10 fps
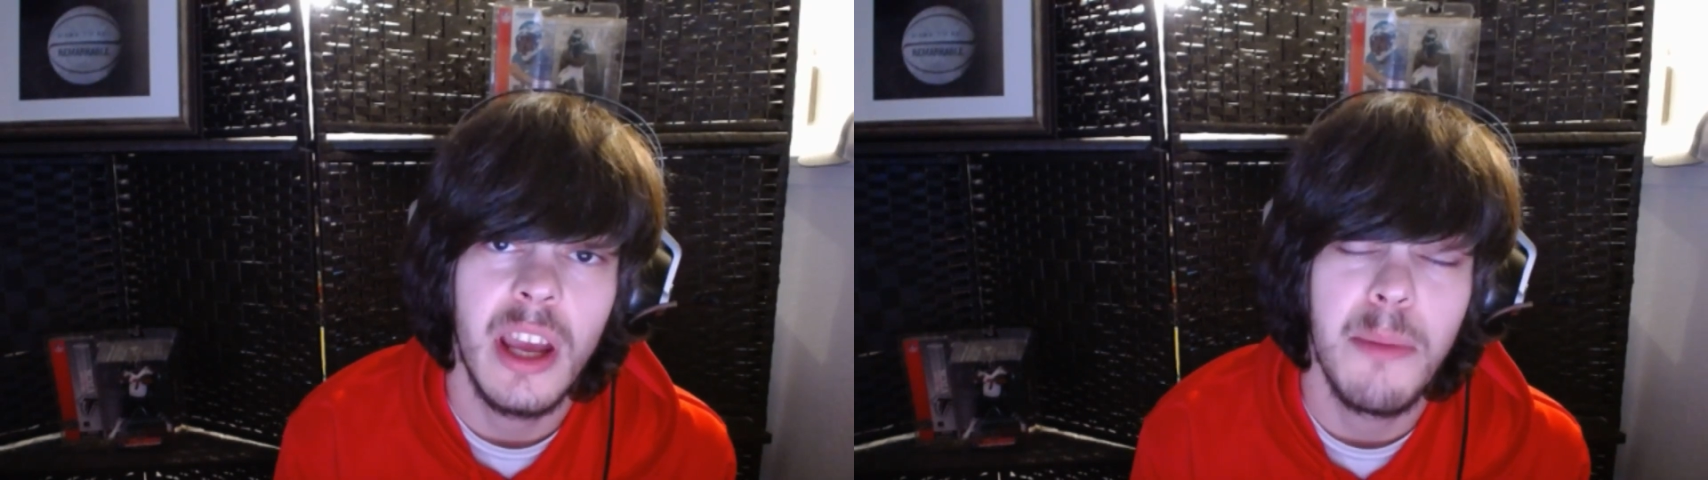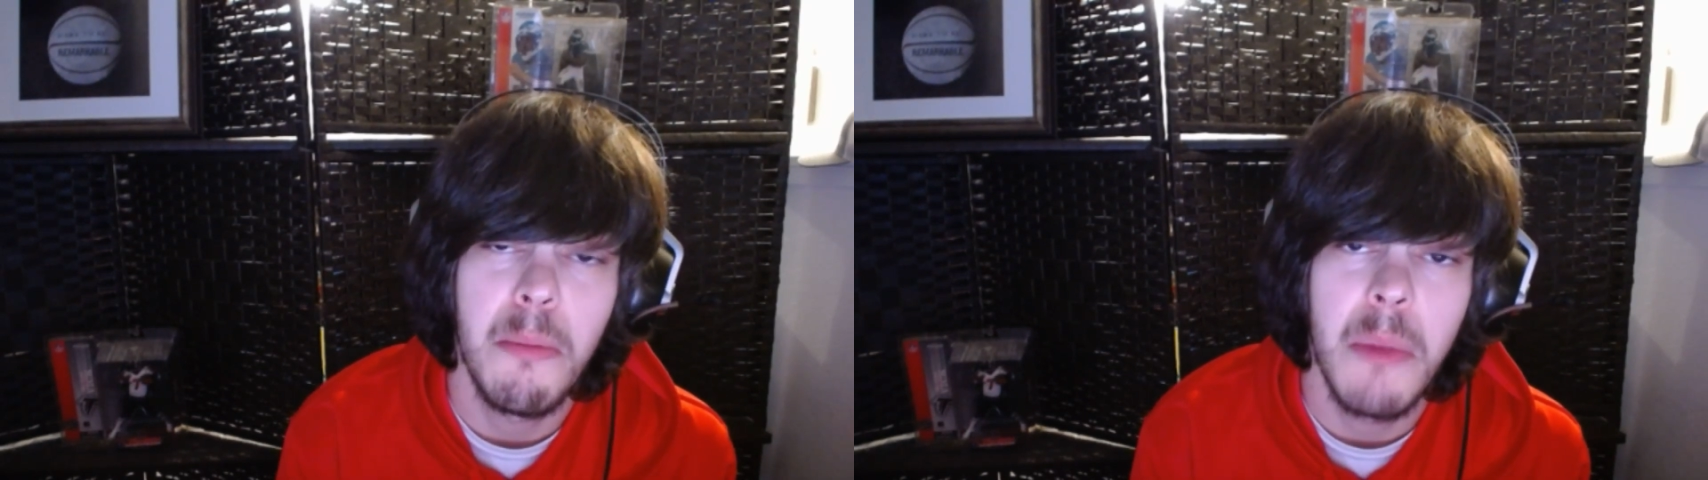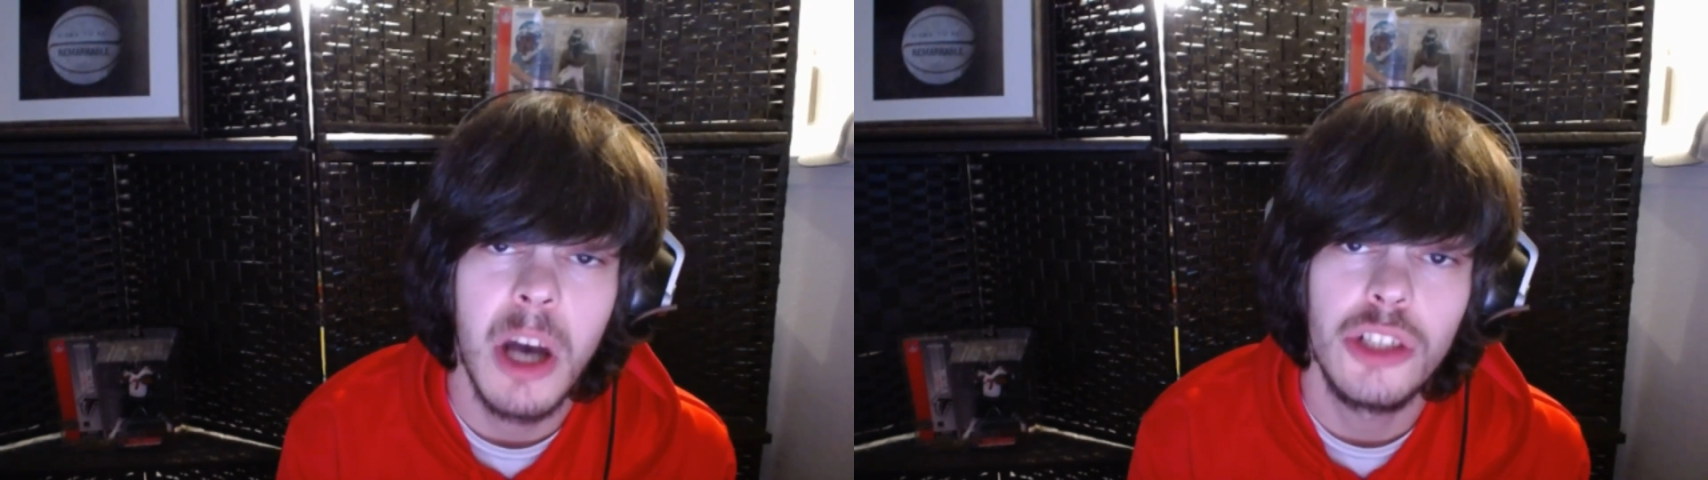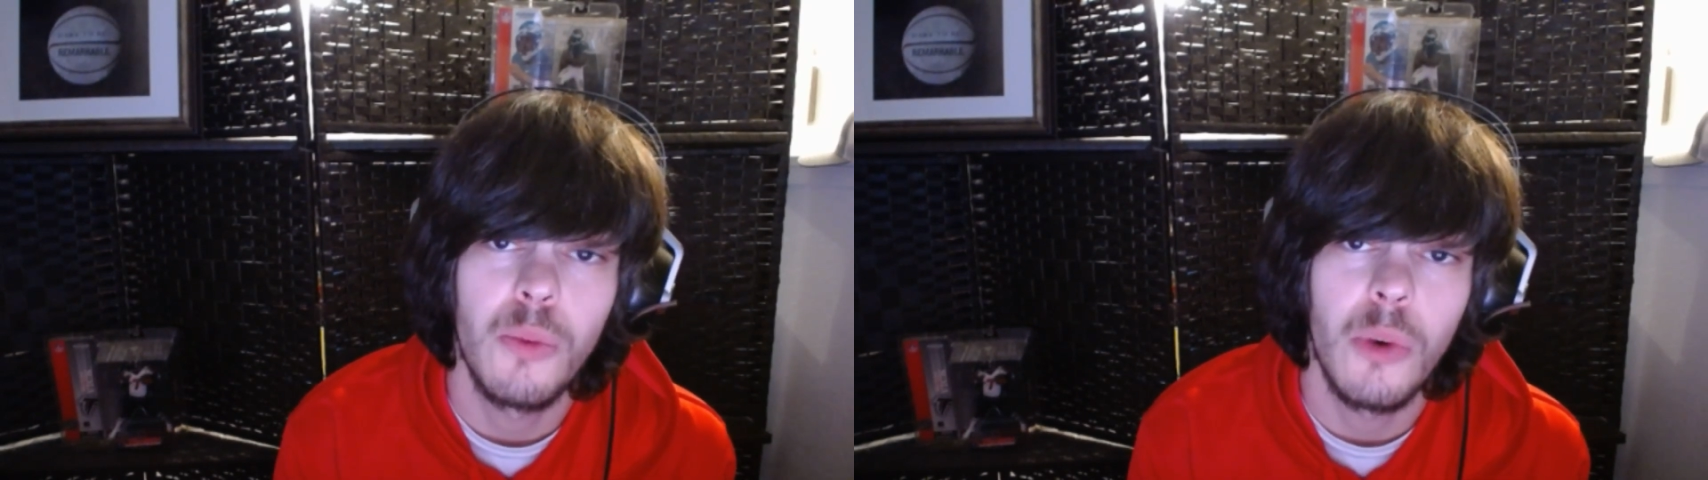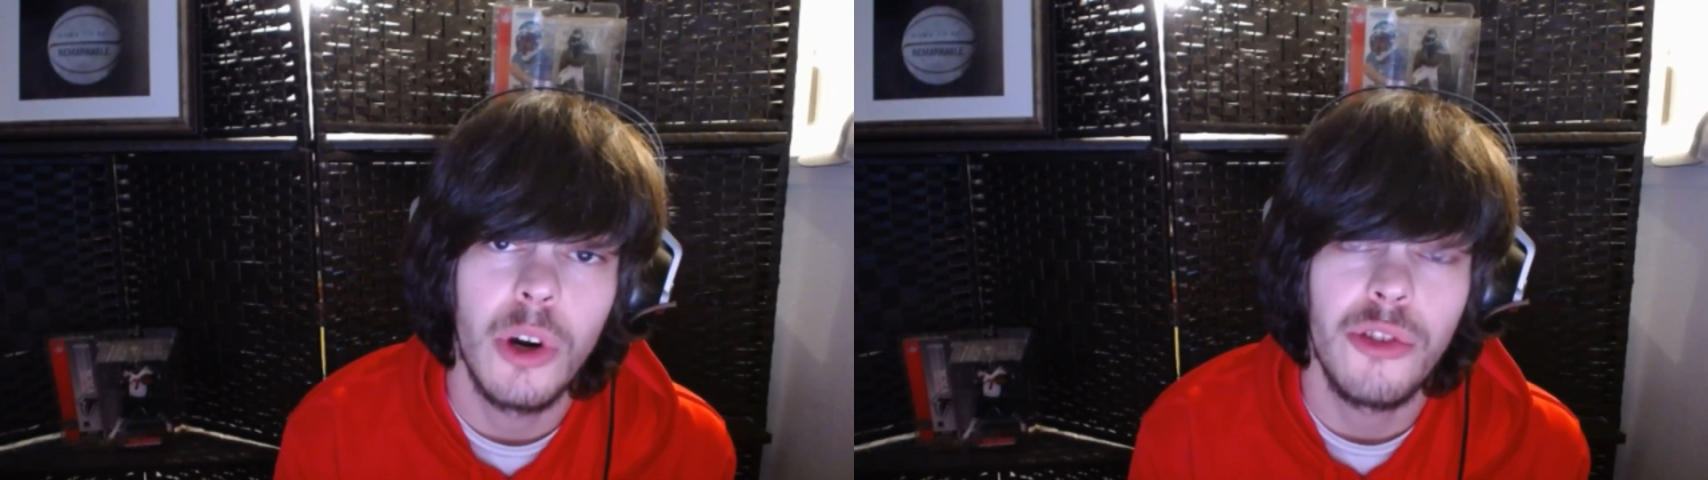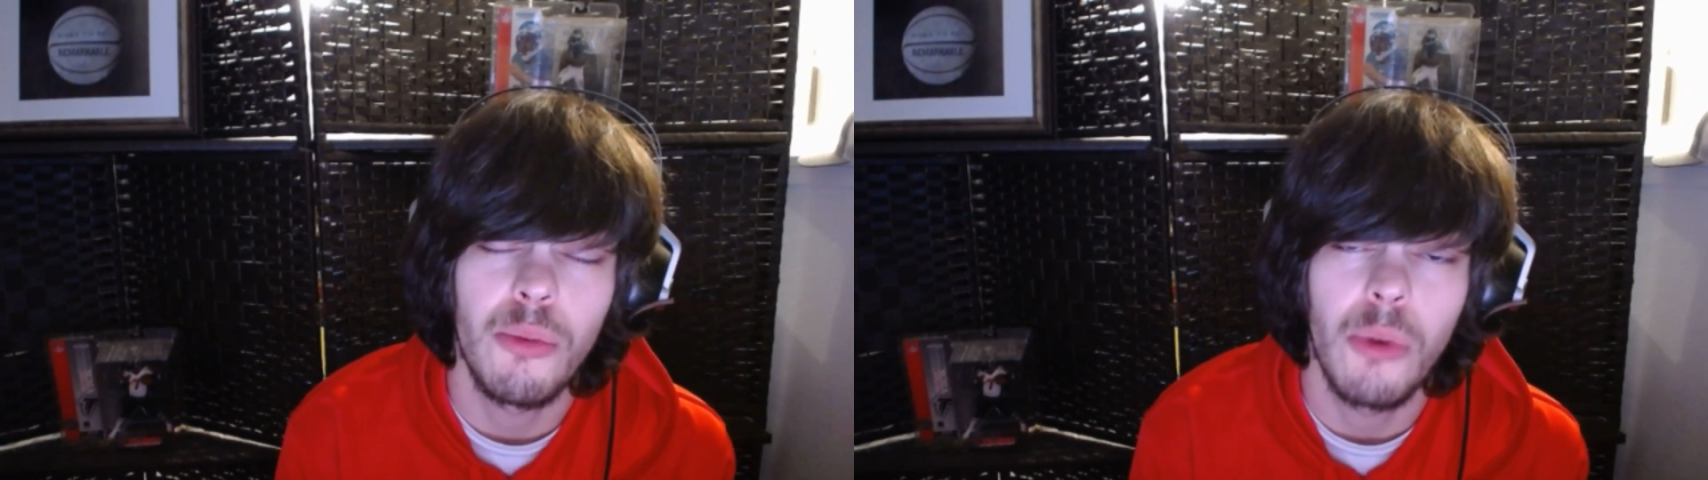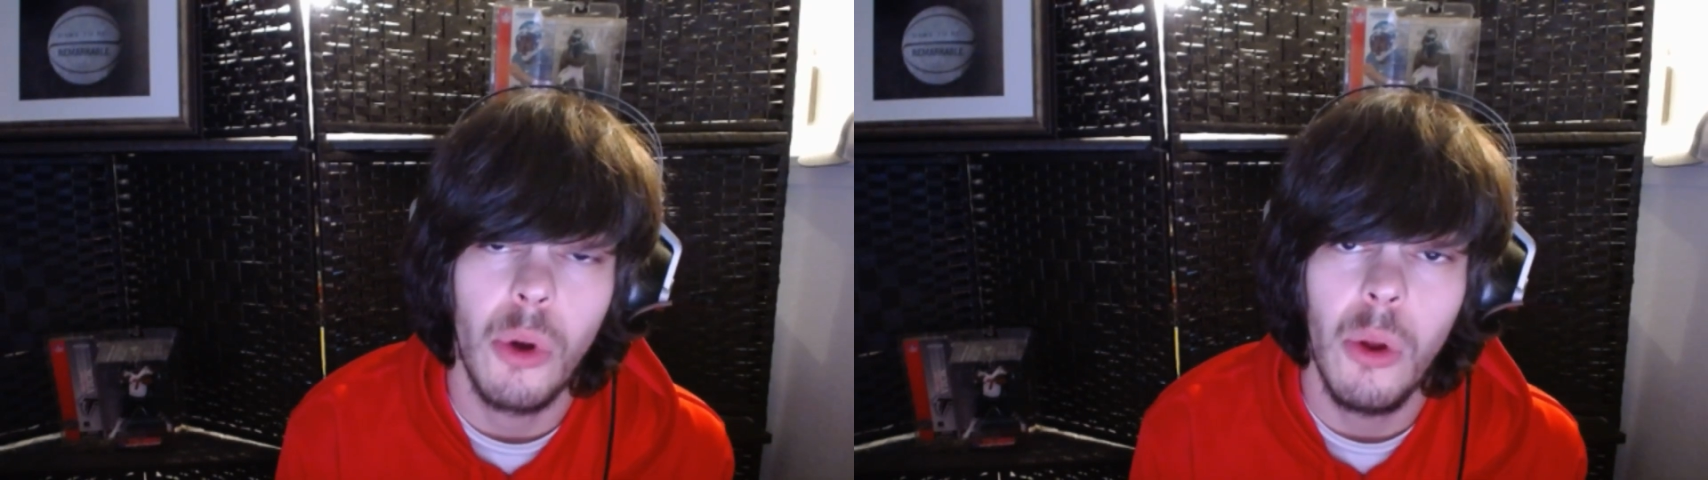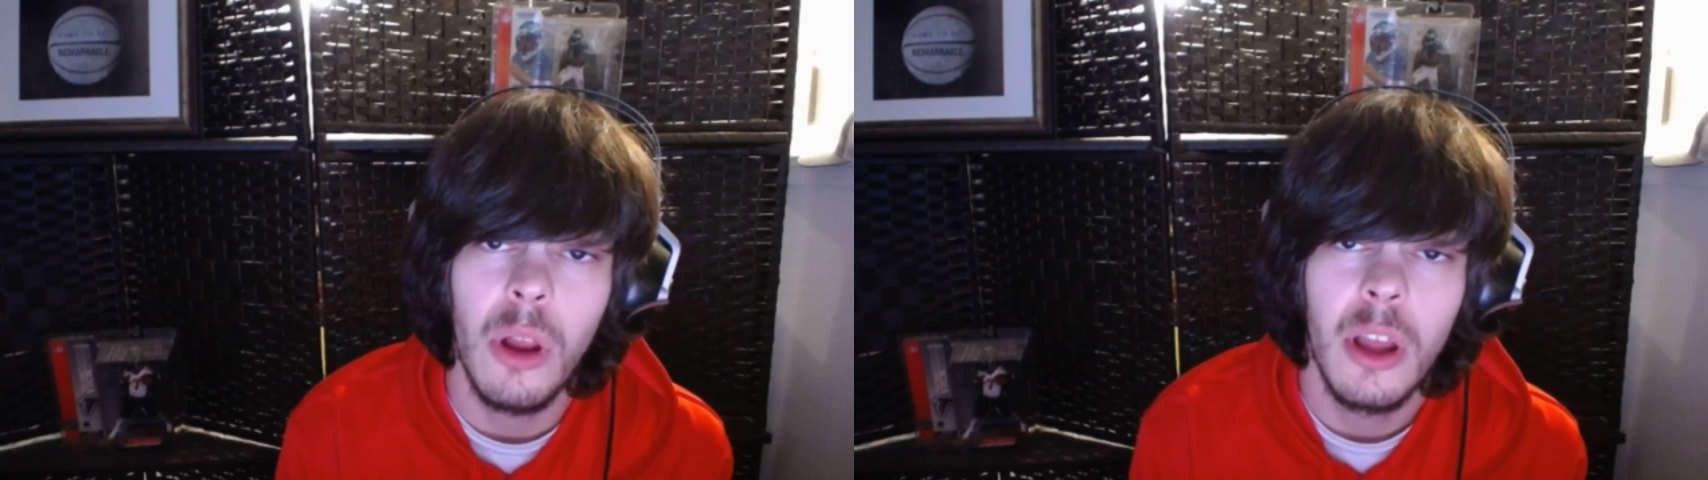a much worse
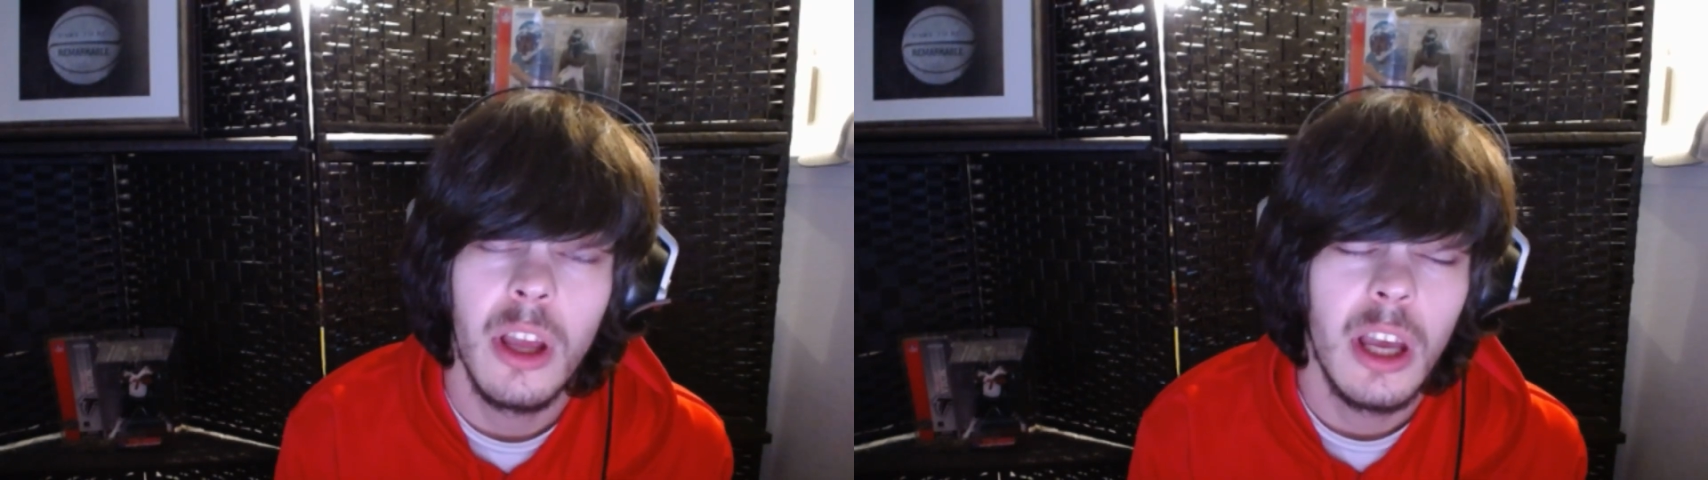role.